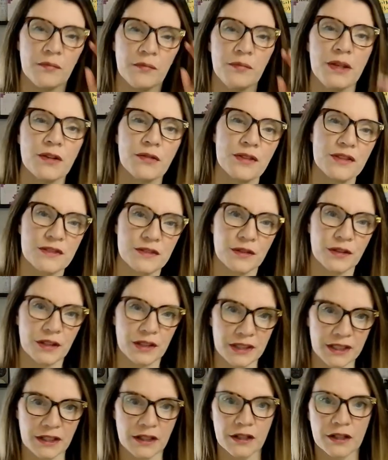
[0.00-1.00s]
Be crystal
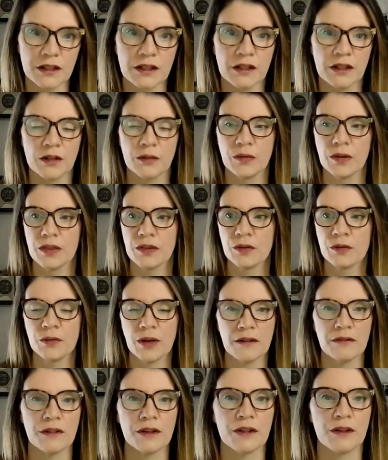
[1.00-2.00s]
clear with
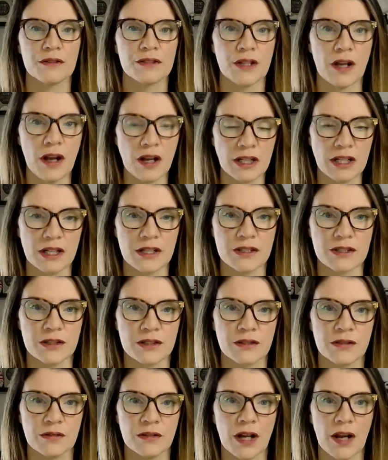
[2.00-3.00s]
whoever you're talking
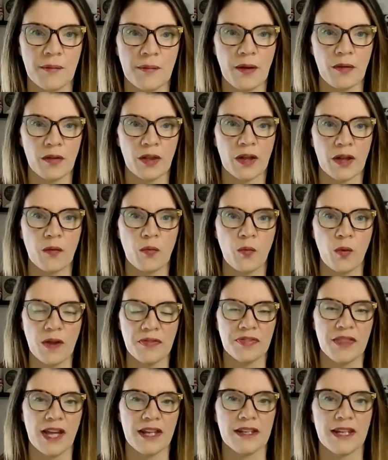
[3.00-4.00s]
to about like
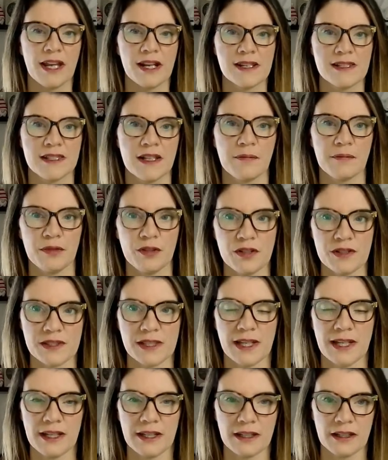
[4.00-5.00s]
what that next step looks
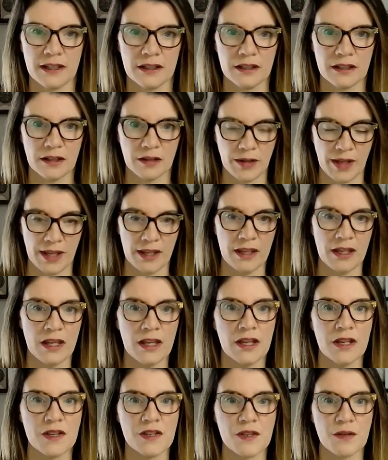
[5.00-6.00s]
like. Okay,
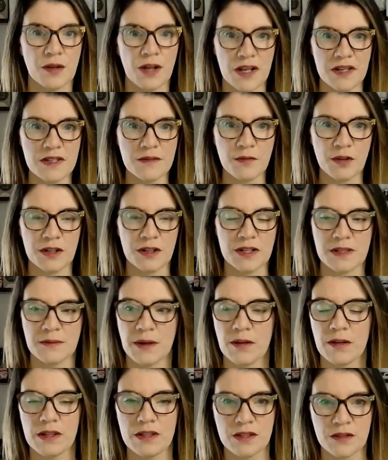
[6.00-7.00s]
so customer
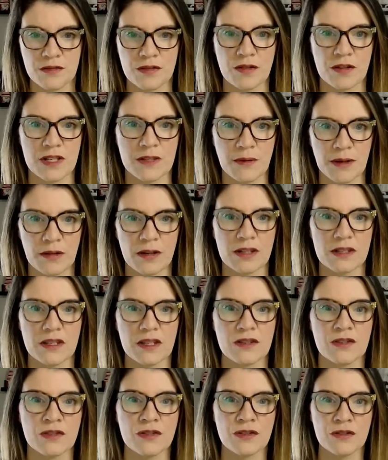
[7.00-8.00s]
experience, user experience
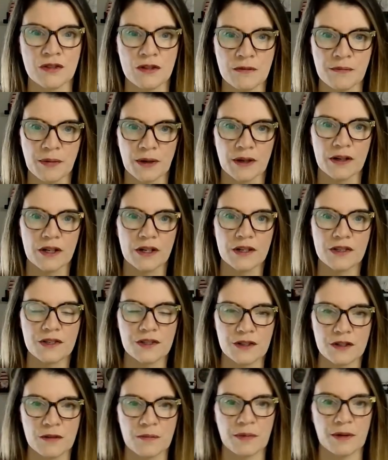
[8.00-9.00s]
is super,
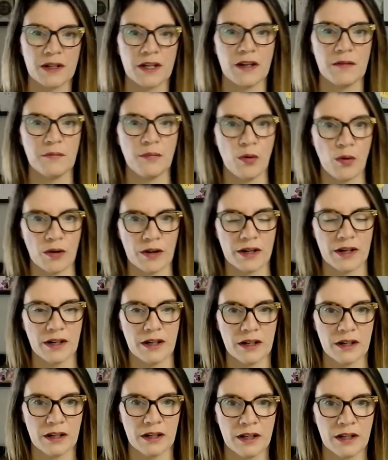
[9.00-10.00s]
super important.